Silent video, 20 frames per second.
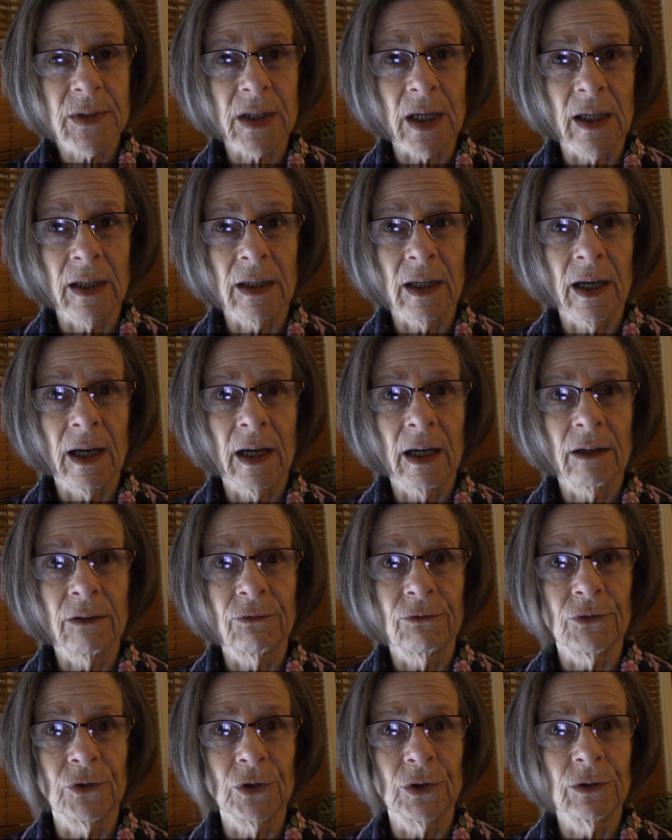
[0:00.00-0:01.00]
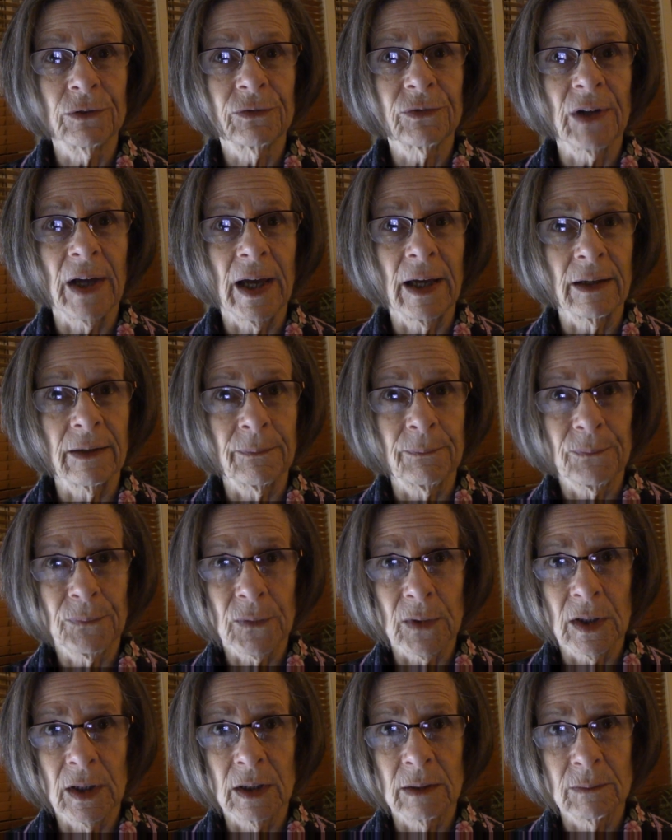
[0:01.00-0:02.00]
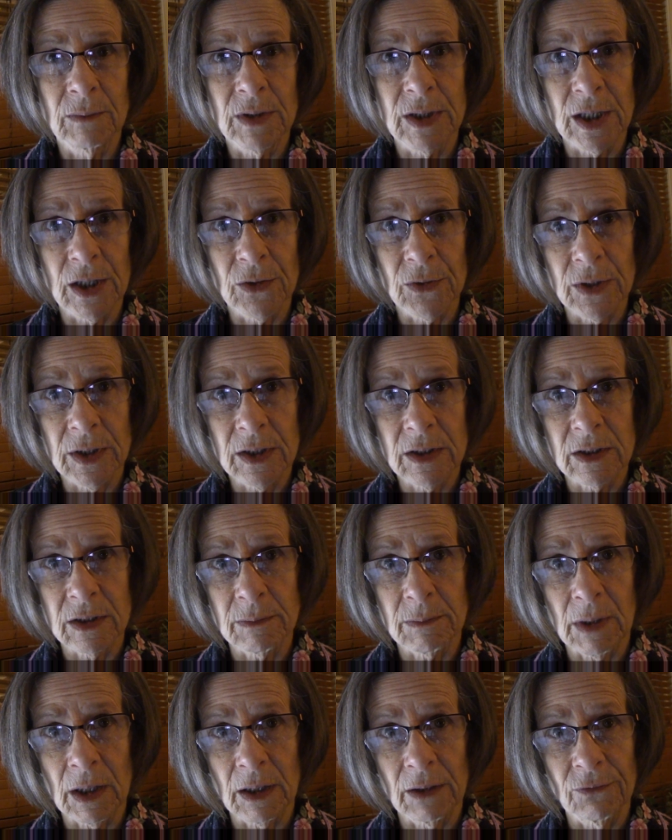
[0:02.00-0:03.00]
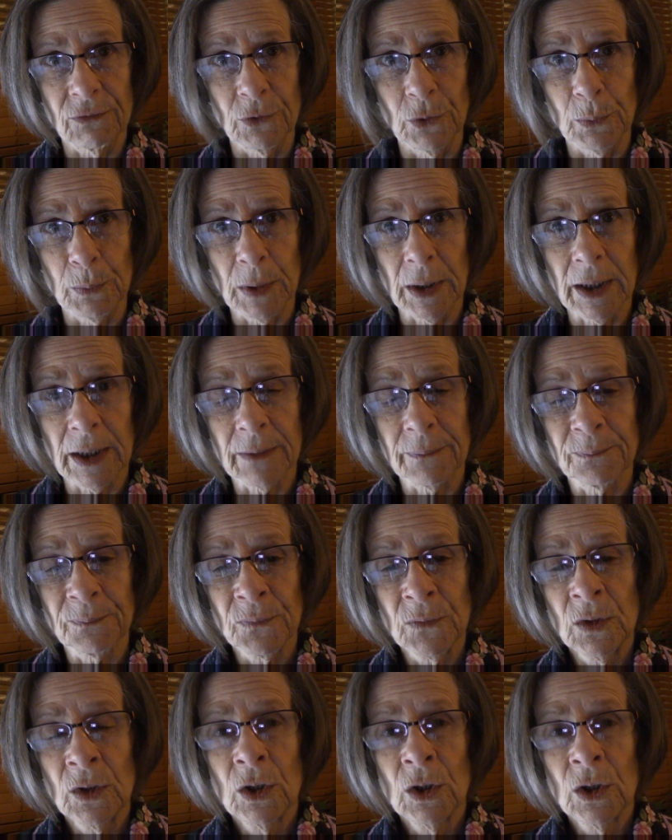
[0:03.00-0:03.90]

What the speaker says: I add full-fat dairy to my food plan,